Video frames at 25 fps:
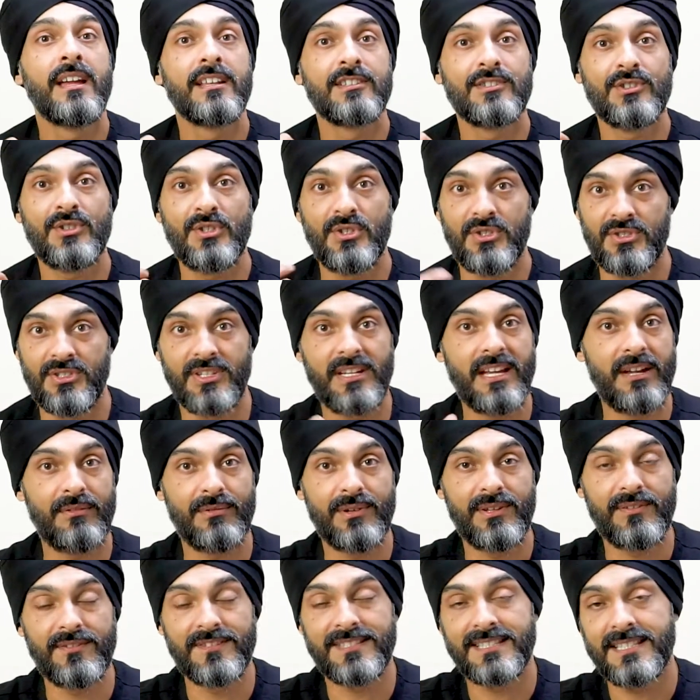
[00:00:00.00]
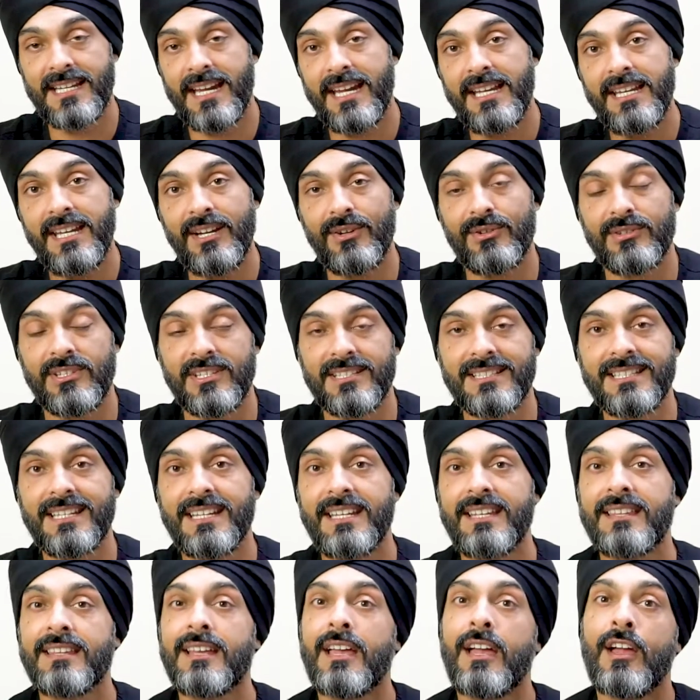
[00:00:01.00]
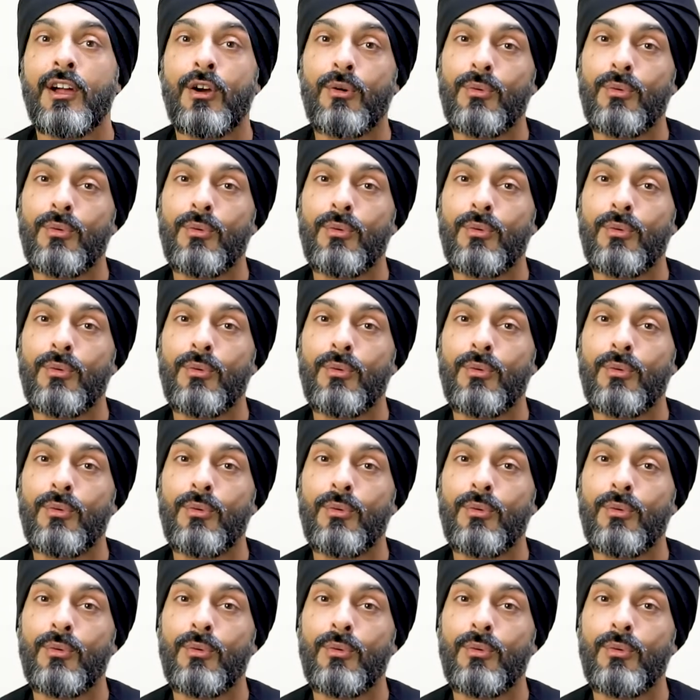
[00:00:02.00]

to get rid of staining on your teeth.